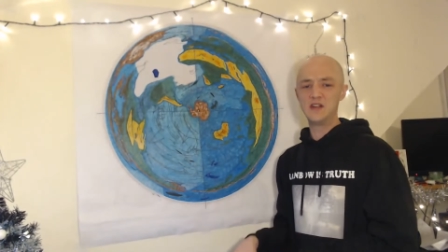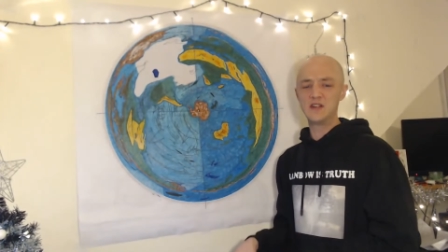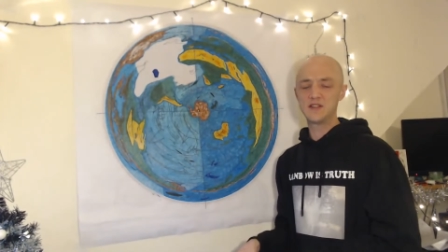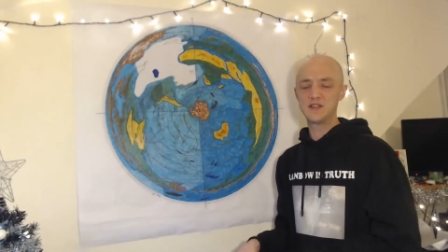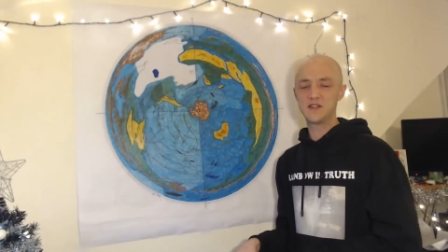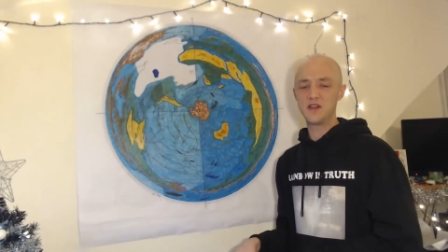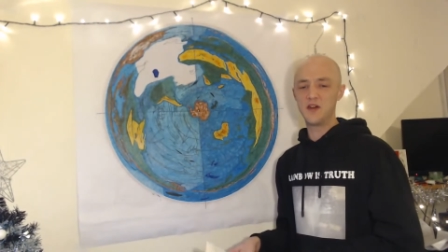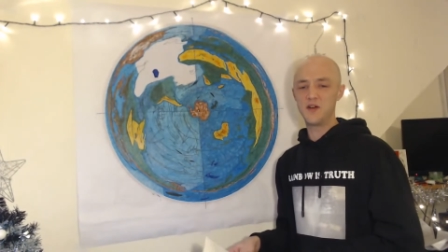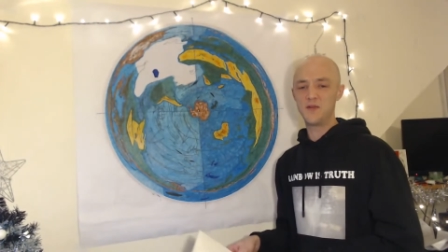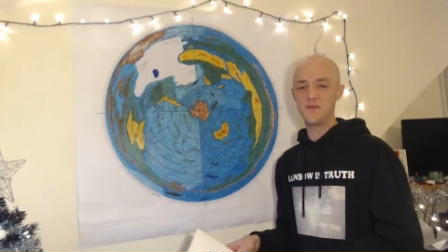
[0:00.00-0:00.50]

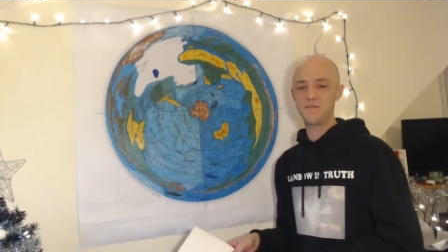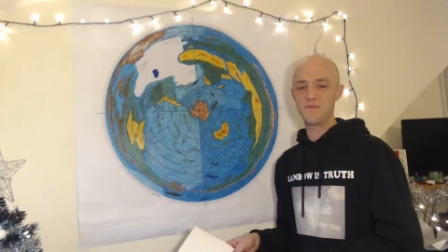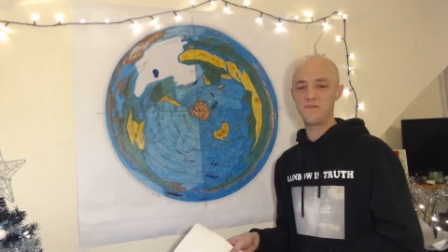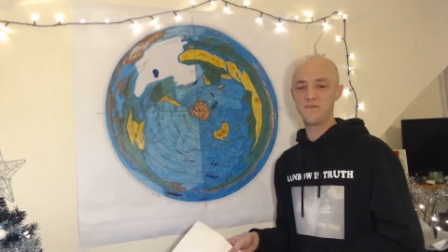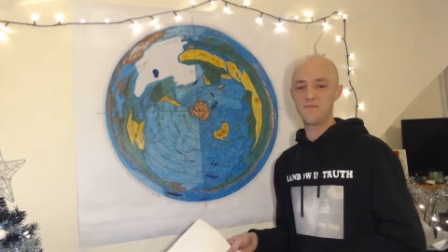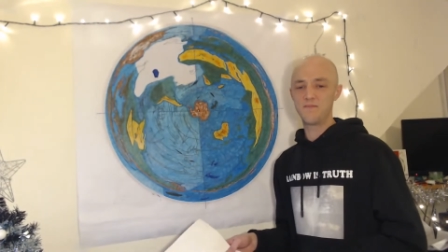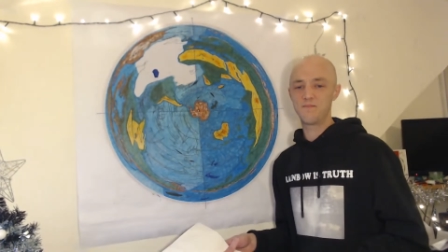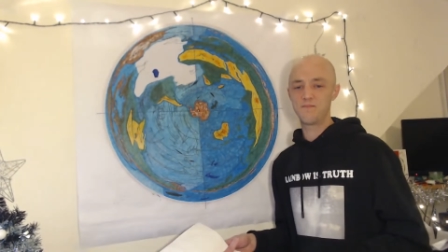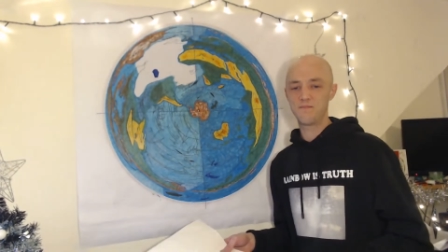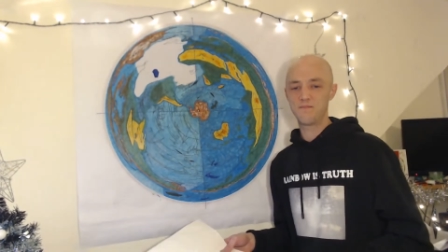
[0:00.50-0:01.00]
So
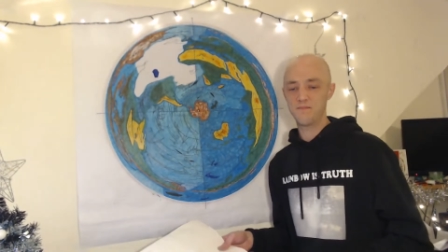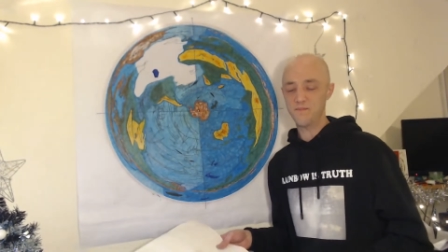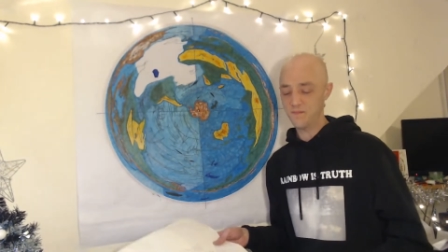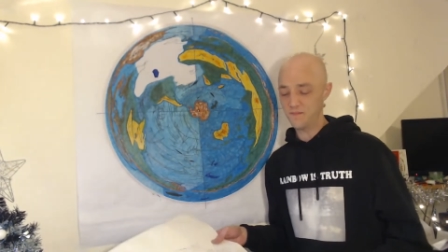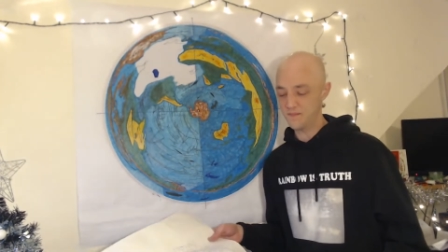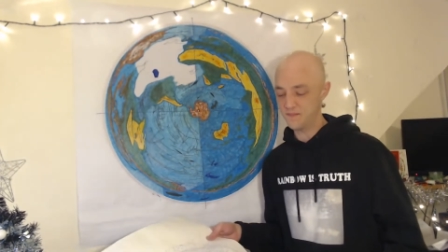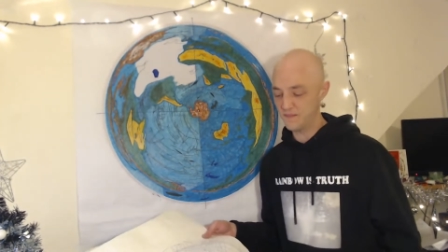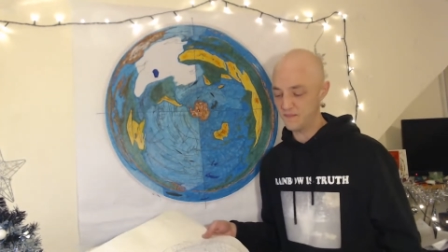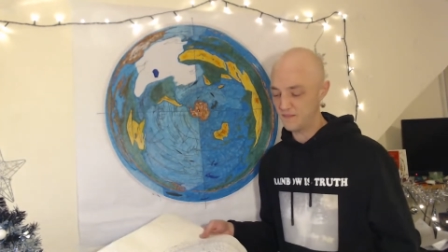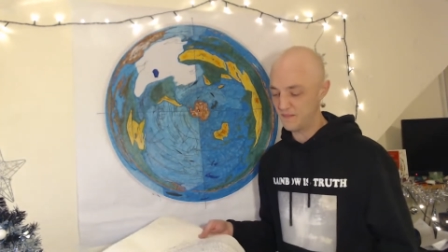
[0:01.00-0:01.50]

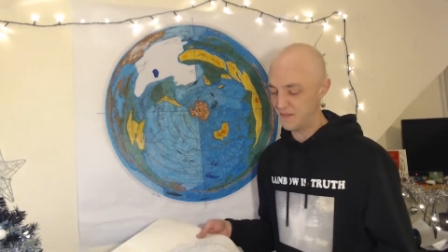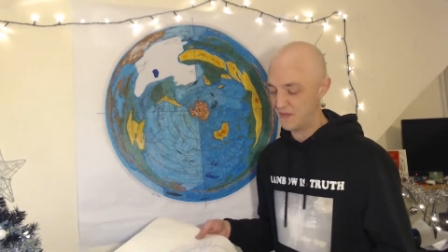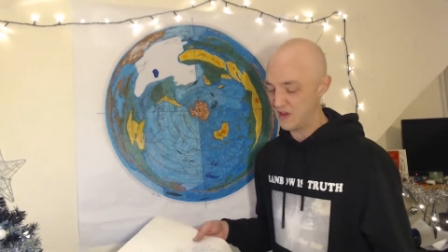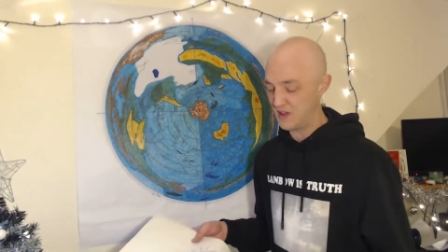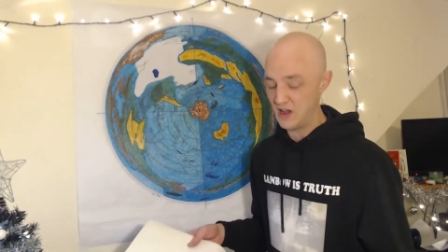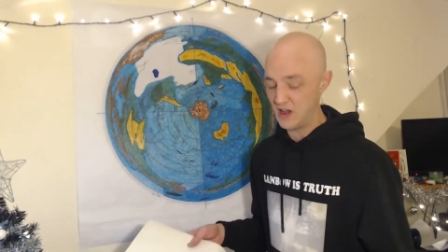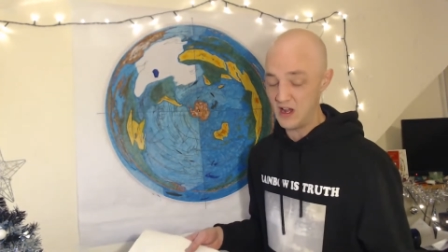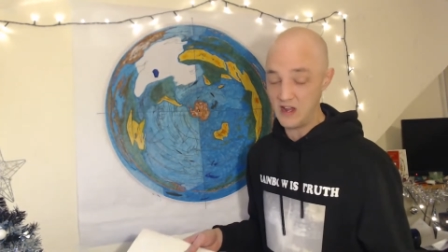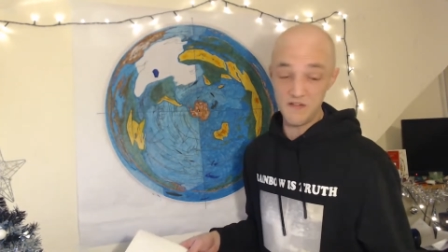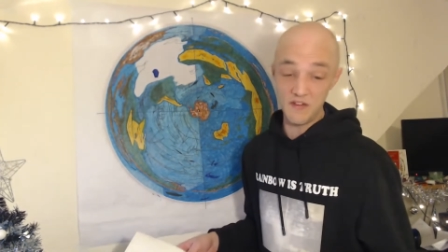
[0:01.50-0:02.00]

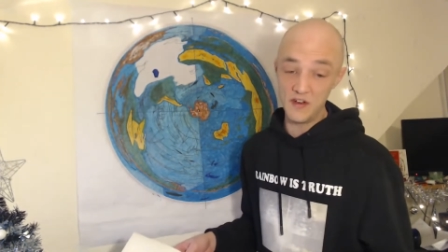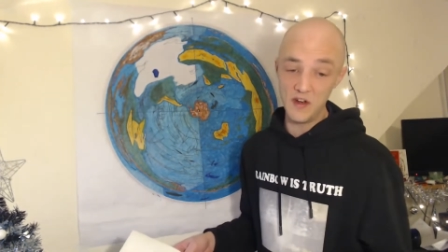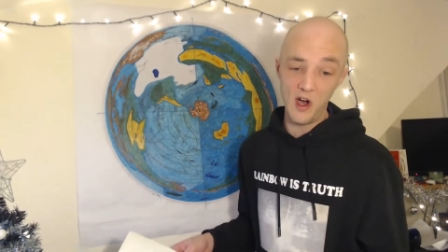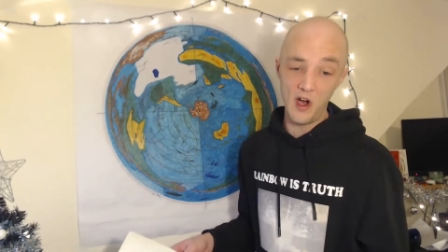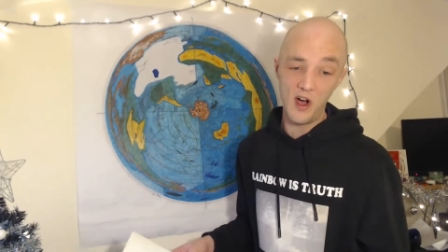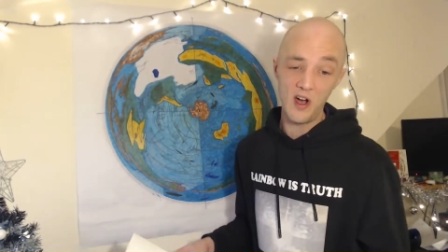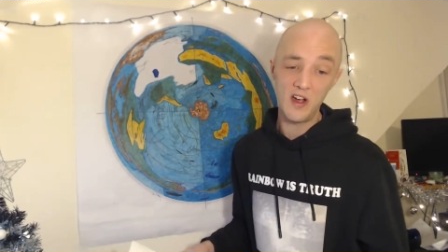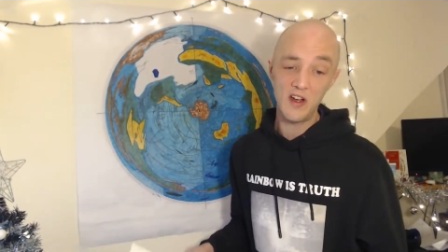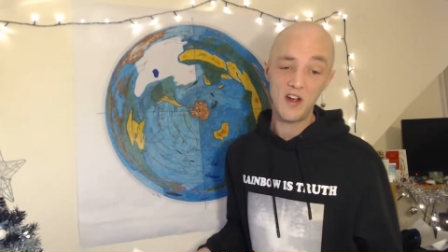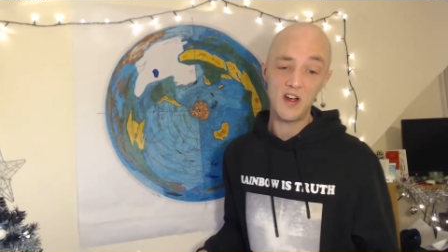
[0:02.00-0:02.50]
even
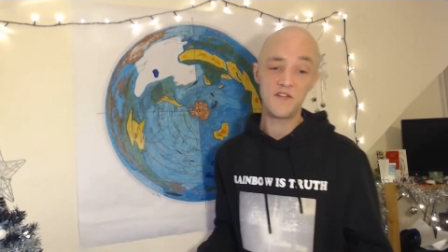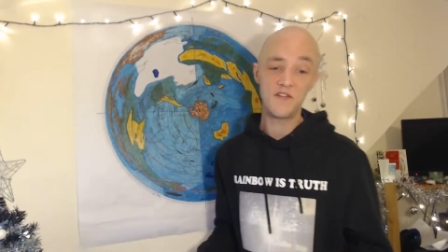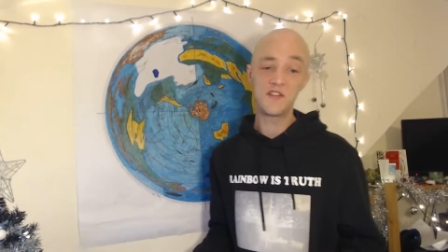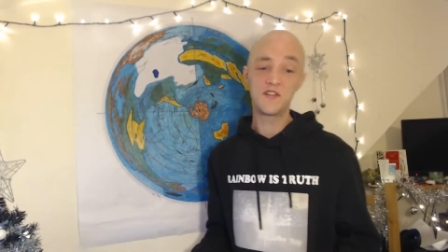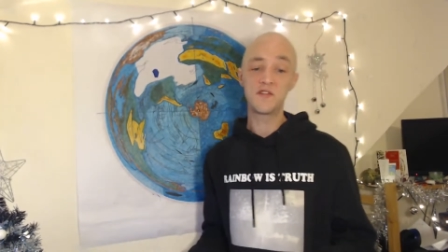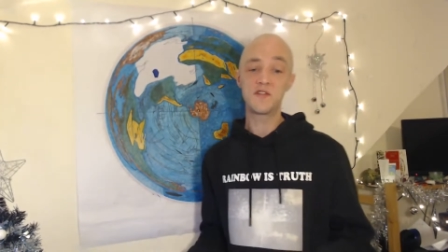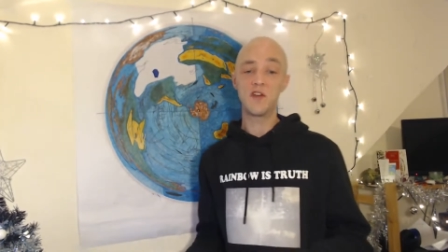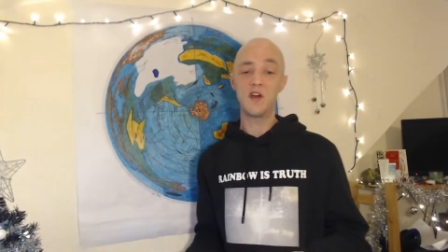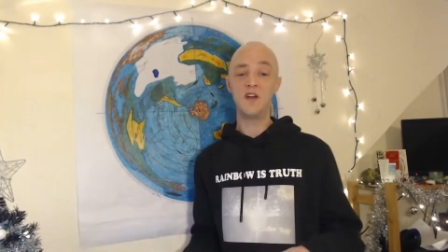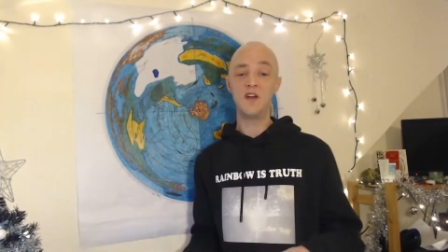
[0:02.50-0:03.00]
not,
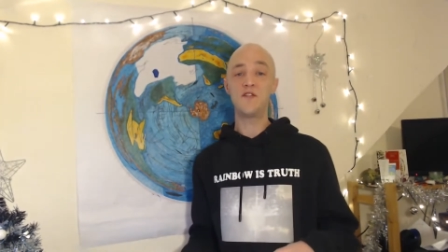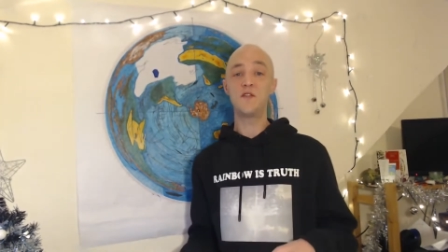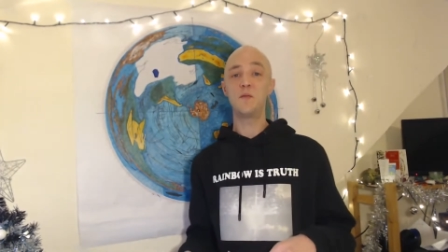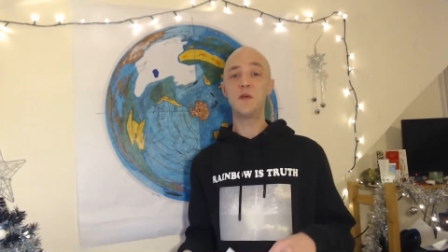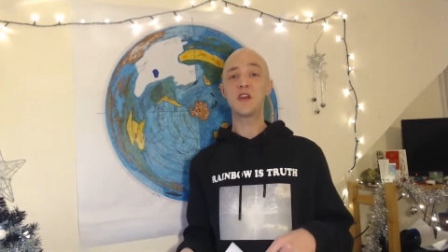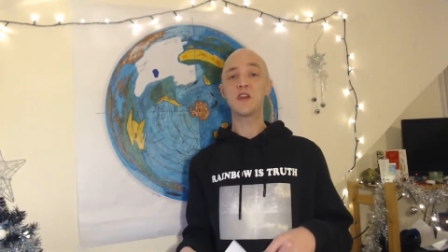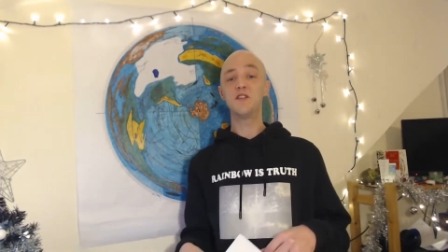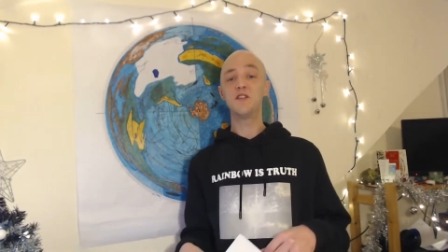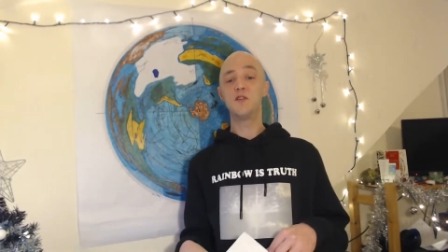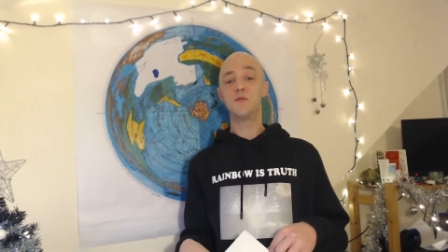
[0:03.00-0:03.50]
I have to
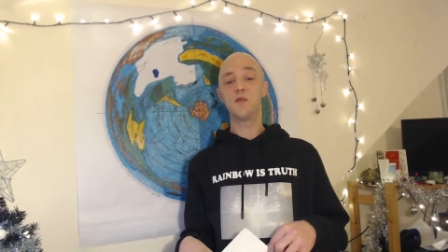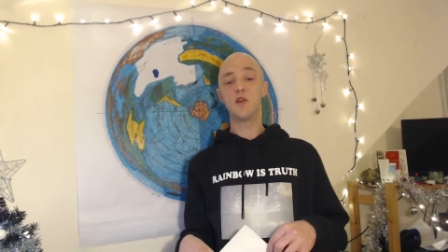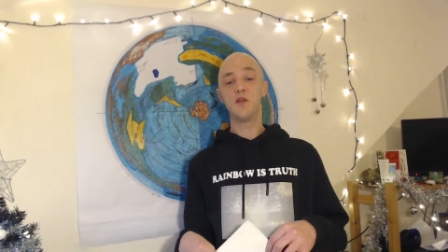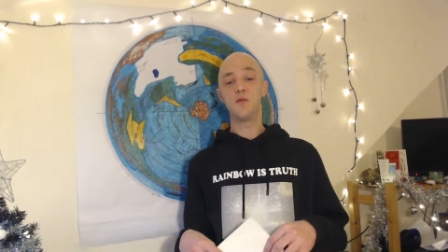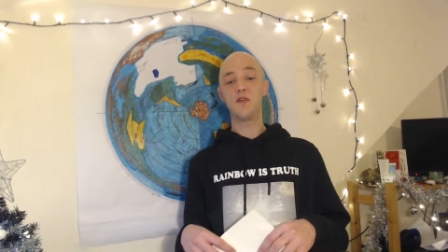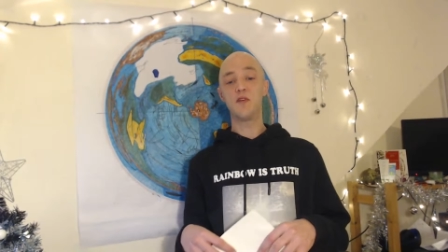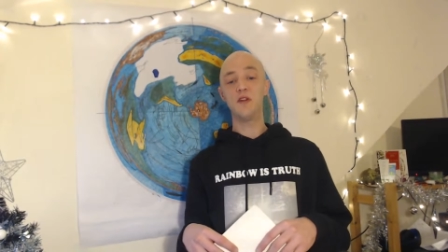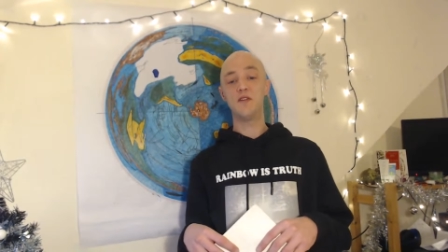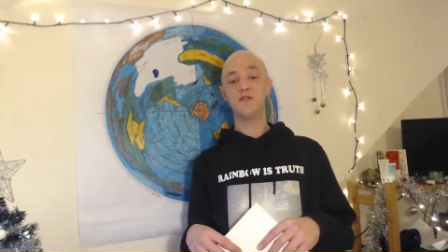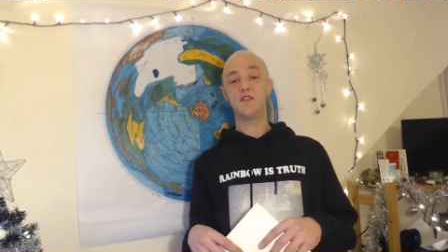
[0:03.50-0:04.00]
make a new
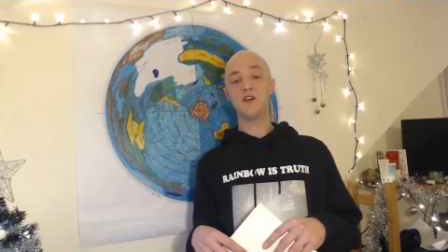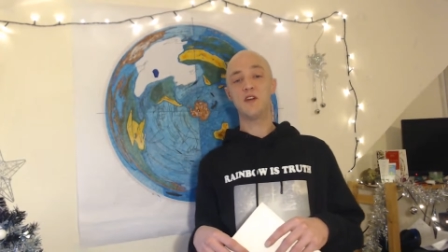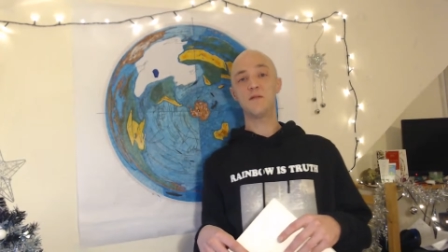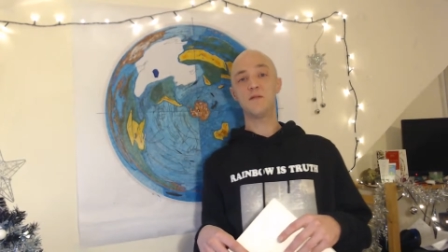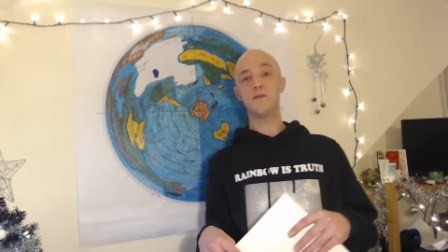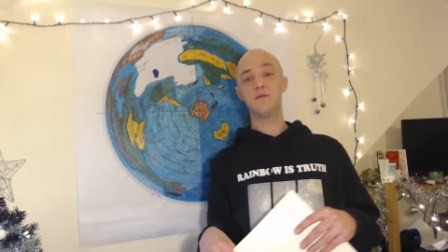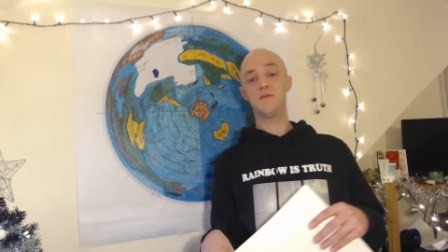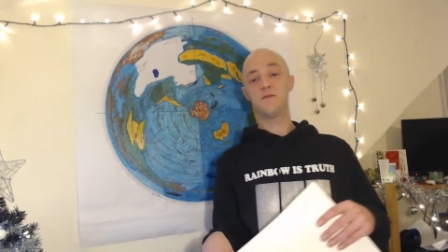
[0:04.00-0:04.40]
blueprint, right?